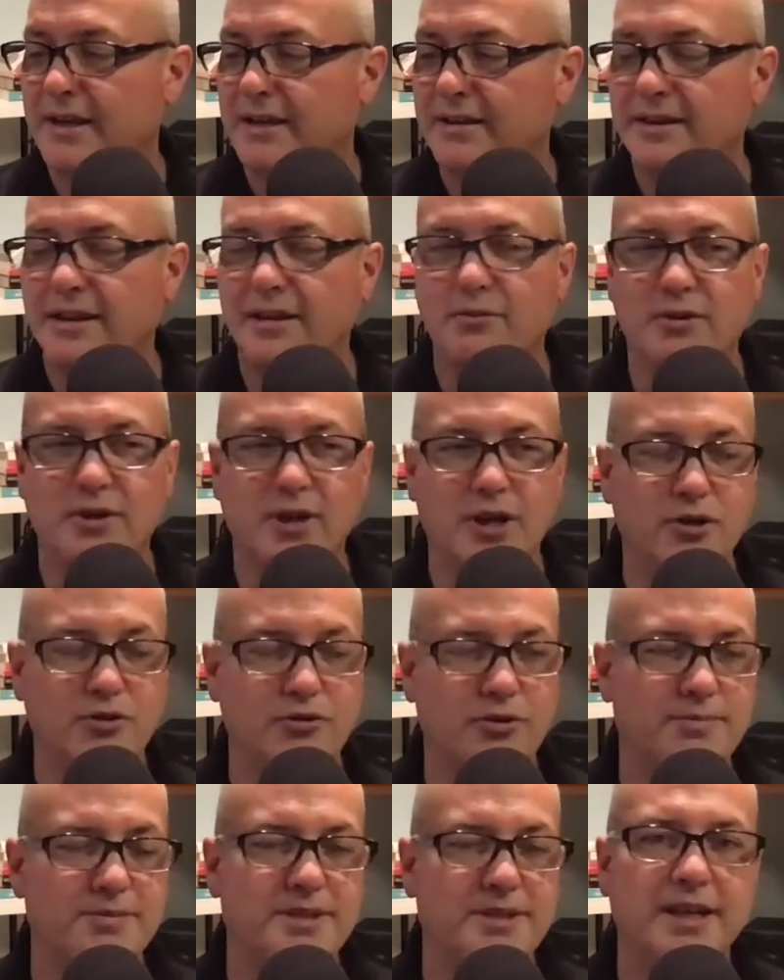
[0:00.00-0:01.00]
They went on
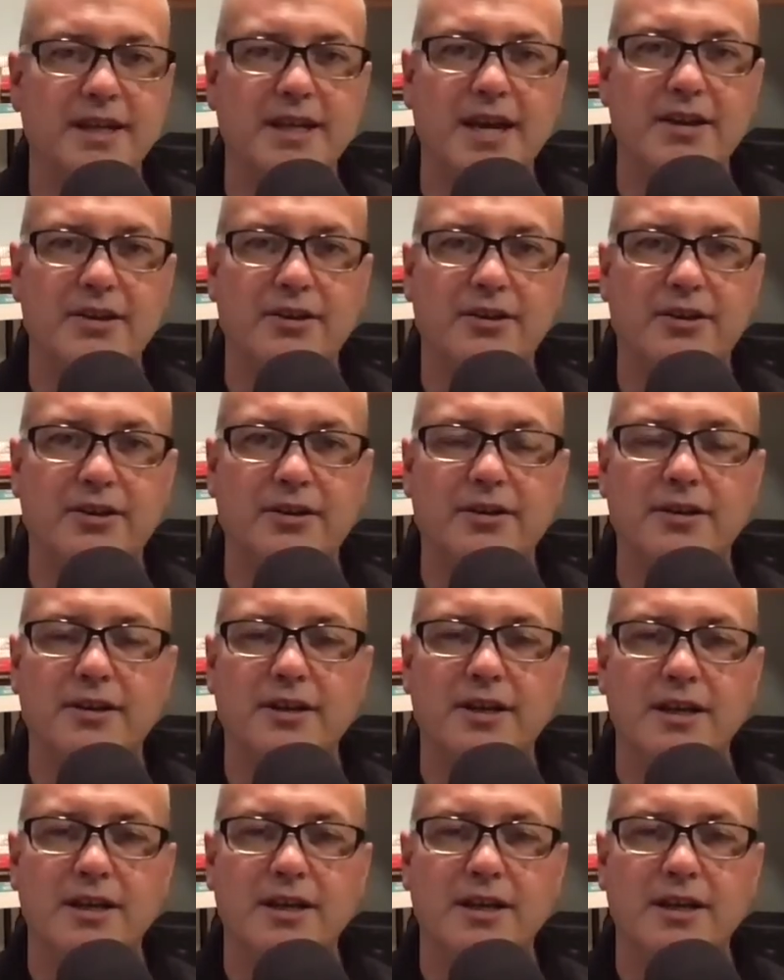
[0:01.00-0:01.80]
trips together.